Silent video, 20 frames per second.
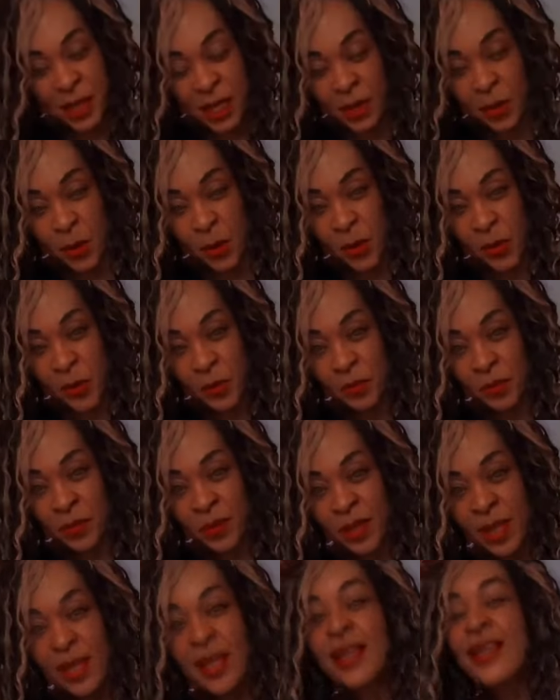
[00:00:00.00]
be equal.
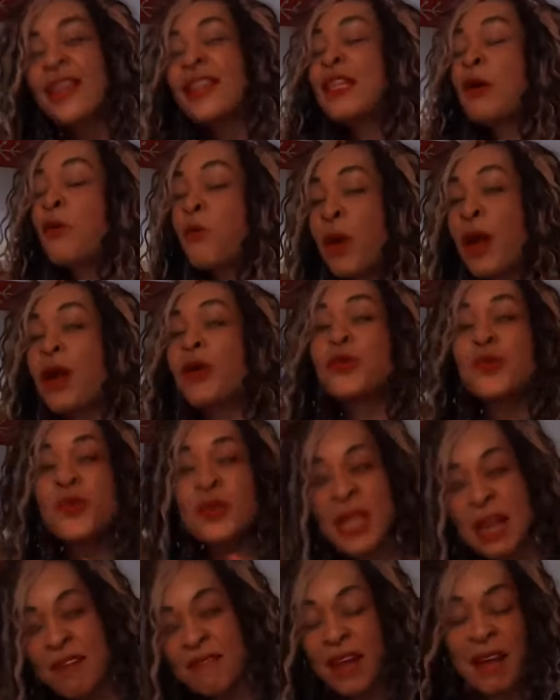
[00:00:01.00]
The world will
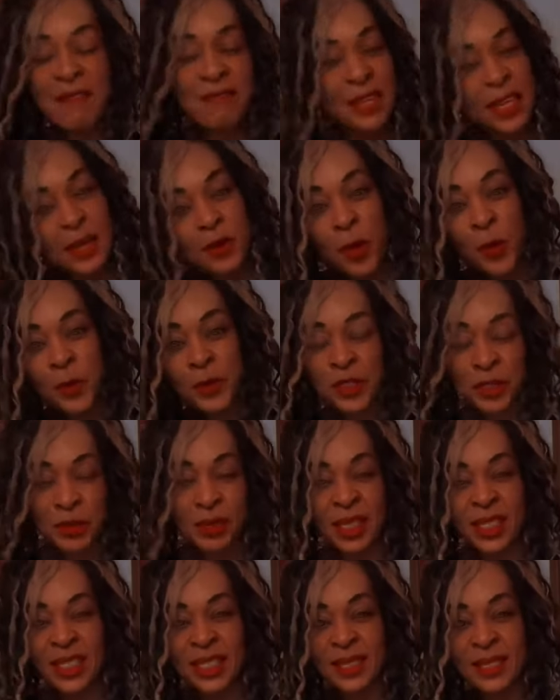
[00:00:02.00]
never have equal
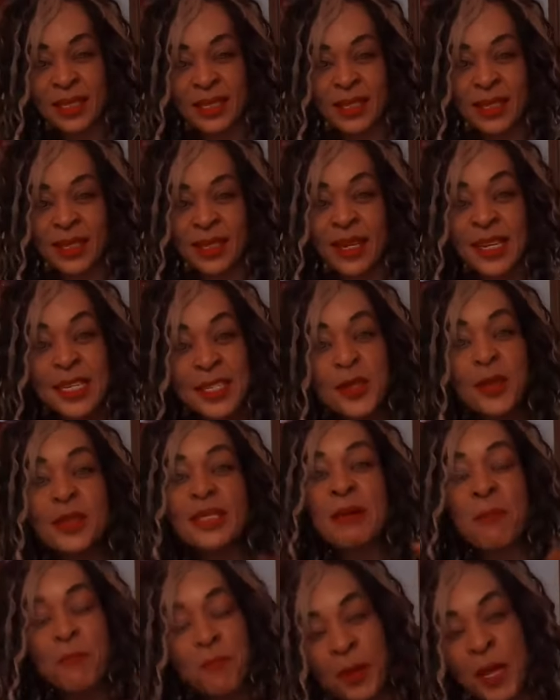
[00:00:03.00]
opportunities. So
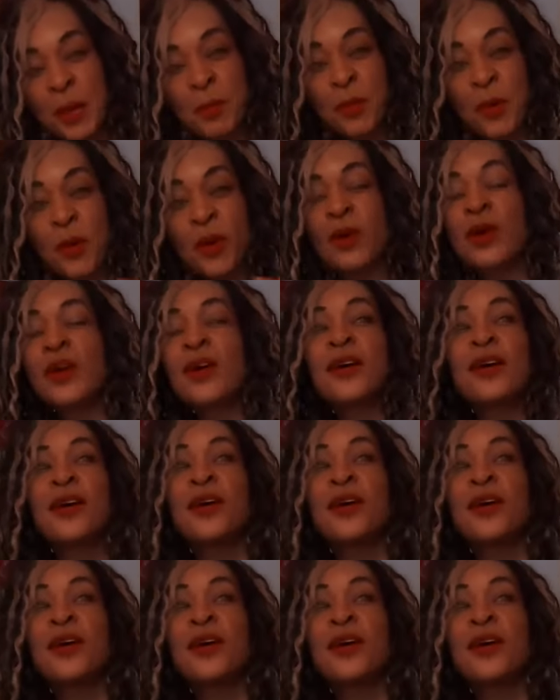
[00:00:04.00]
some people